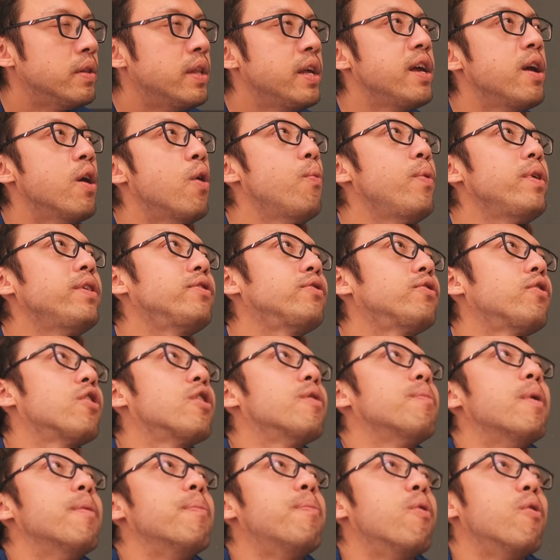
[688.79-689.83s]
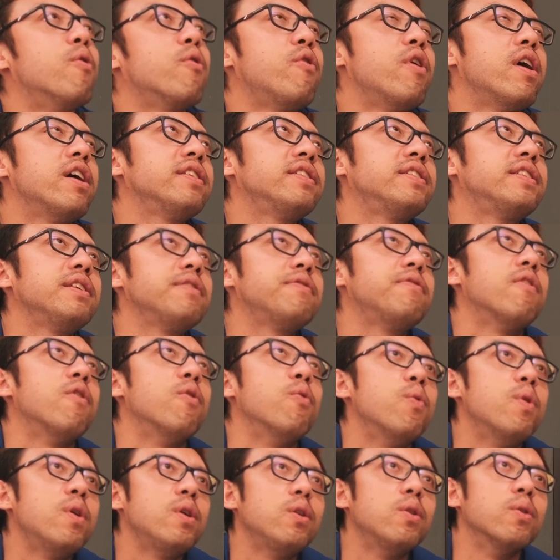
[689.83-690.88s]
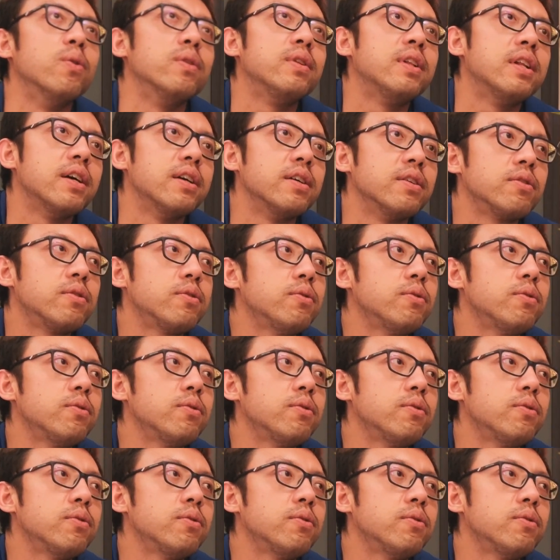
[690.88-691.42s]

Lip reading: they always talk about progressive overload lah.